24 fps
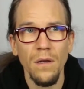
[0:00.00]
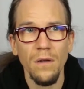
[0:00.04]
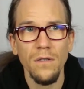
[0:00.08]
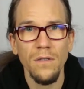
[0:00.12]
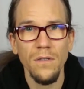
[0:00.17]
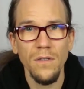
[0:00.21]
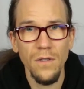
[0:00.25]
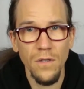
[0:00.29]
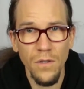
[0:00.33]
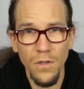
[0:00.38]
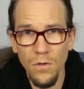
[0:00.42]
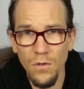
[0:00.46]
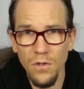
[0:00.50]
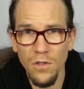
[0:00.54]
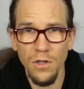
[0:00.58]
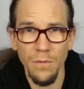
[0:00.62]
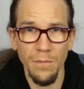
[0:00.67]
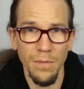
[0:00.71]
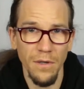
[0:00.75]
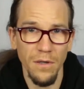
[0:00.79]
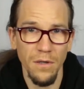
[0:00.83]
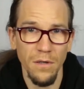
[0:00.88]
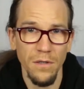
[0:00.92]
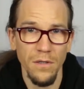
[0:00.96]

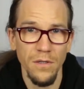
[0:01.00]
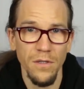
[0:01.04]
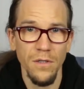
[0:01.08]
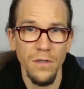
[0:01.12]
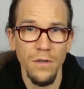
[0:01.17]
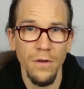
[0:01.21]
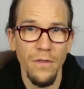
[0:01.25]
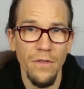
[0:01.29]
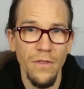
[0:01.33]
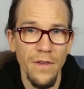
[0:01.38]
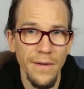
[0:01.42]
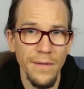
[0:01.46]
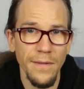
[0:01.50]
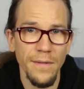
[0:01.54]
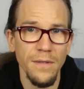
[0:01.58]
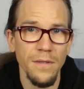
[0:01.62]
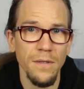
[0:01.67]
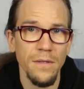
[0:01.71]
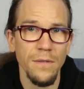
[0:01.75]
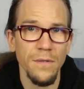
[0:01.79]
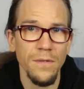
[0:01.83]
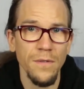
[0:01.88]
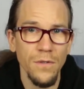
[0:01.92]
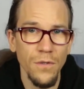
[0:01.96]
suitable to
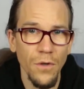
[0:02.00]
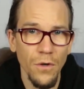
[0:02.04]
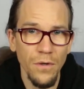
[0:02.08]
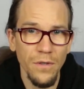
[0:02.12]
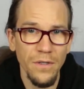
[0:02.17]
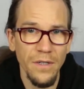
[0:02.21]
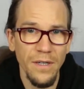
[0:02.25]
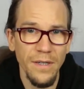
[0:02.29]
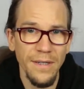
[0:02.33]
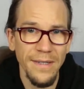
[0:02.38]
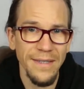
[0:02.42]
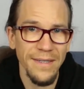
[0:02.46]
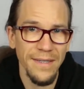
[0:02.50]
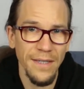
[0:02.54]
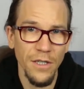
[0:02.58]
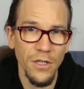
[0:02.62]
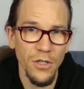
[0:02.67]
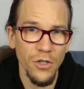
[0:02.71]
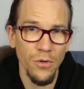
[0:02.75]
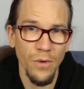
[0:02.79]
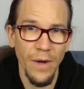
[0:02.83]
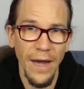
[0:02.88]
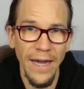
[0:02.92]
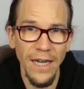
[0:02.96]
this certain
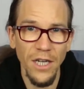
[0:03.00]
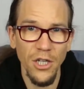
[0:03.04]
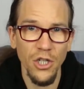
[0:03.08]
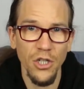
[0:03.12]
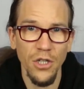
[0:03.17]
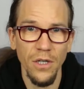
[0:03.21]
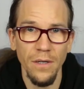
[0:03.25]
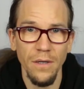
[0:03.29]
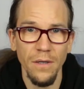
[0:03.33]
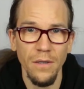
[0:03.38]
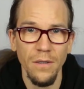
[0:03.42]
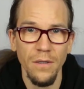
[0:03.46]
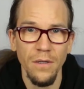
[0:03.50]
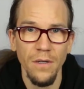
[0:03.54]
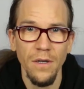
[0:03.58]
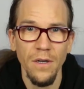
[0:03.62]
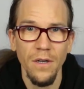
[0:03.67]
situation.